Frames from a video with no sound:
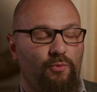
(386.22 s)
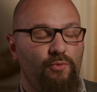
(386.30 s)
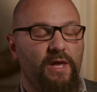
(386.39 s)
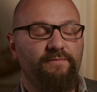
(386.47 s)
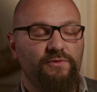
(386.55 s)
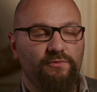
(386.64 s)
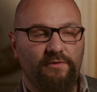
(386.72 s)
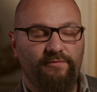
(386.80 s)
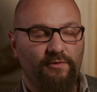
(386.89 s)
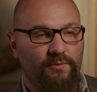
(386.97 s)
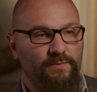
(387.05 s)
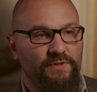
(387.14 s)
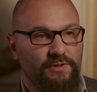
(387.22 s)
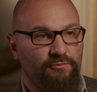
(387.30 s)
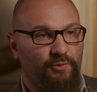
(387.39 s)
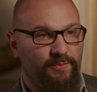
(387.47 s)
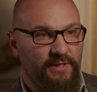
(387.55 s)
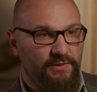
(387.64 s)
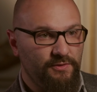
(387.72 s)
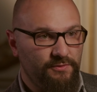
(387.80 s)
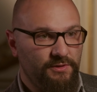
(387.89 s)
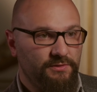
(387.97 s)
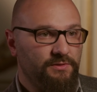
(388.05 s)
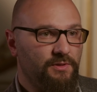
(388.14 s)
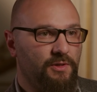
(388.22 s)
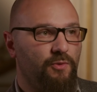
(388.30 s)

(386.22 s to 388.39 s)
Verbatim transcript: We have to reform the European Union.